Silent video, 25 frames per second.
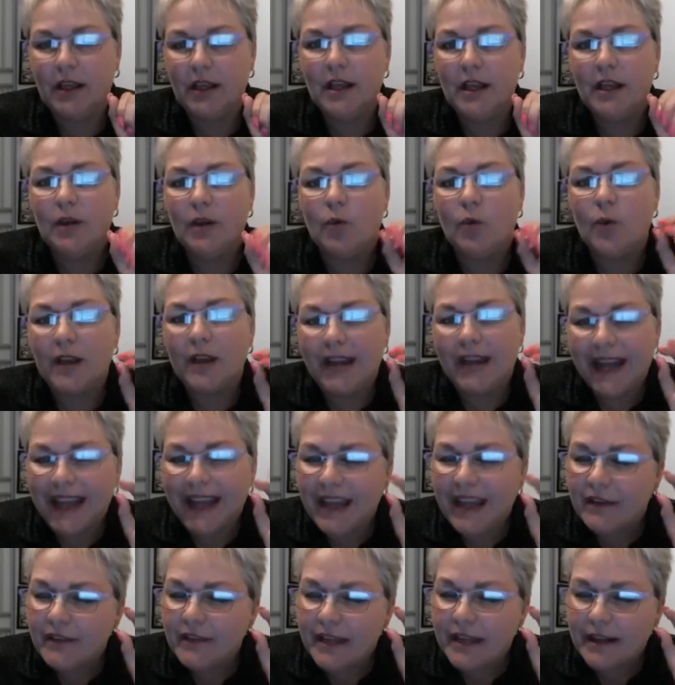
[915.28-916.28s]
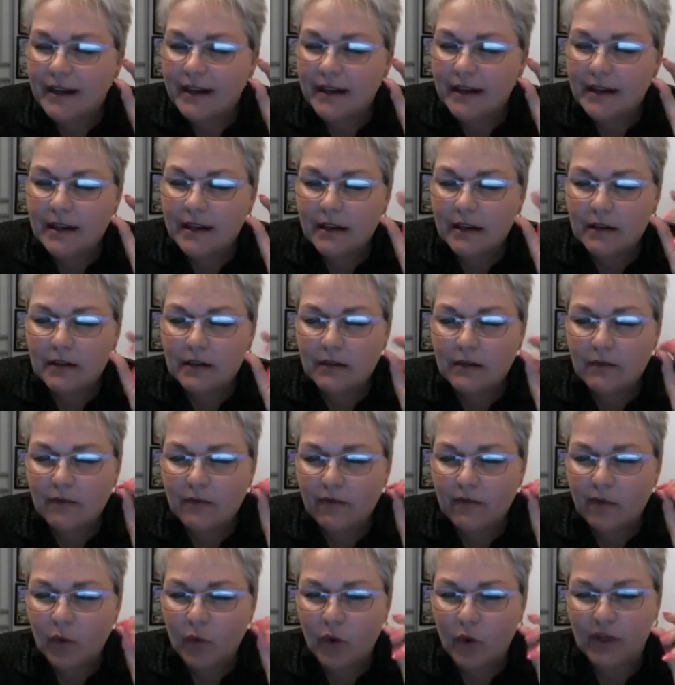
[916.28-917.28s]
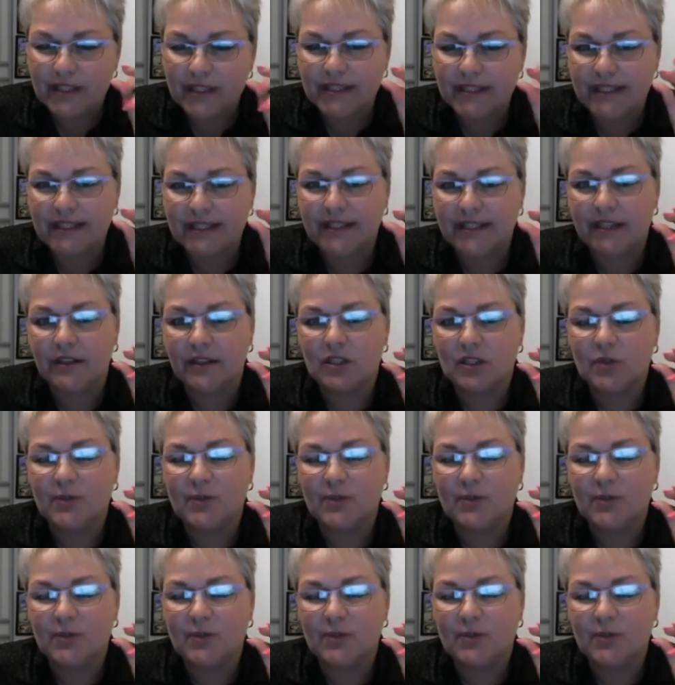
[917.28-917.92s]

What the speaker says: When I have that little voice that tells